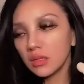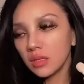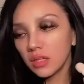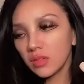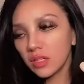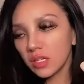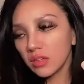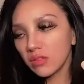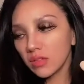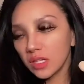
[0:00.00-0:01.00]
Even
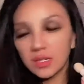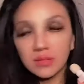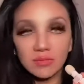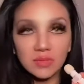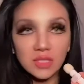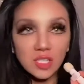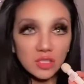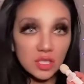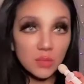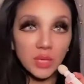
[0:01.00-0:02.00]
if it
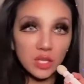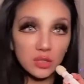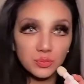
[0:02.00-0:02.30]
starts to peel,